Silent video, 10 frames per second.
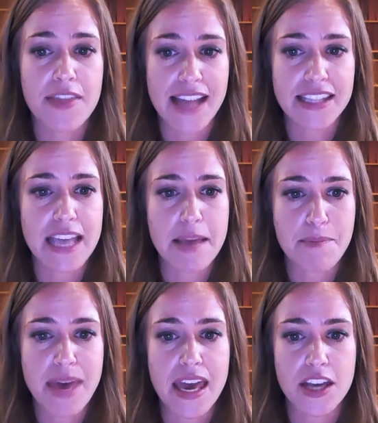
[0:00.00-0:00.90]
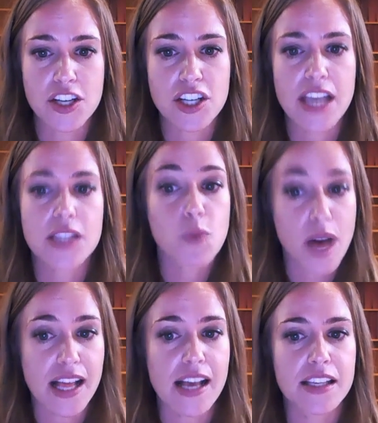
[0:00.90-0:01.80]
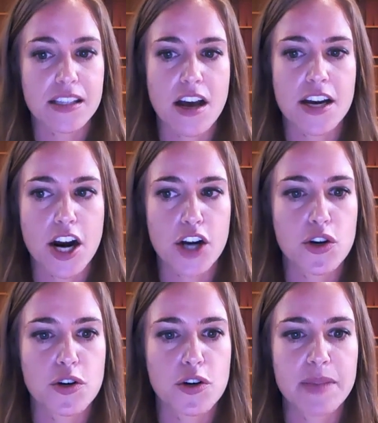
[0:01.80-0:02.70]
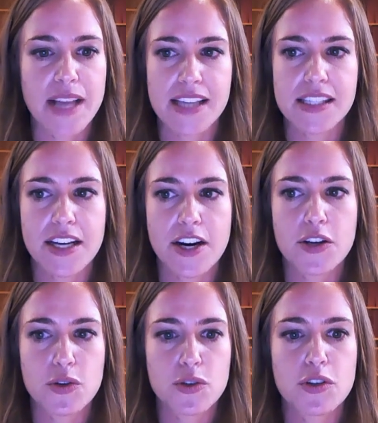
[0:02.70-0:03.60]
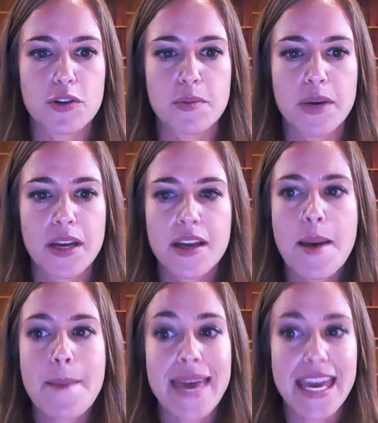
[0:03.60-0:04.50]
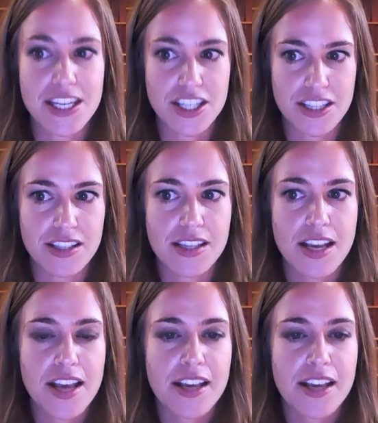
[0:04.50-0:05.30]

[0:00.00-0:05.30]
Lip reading: that same page, as well as on our Google Plus and our YouTube pages.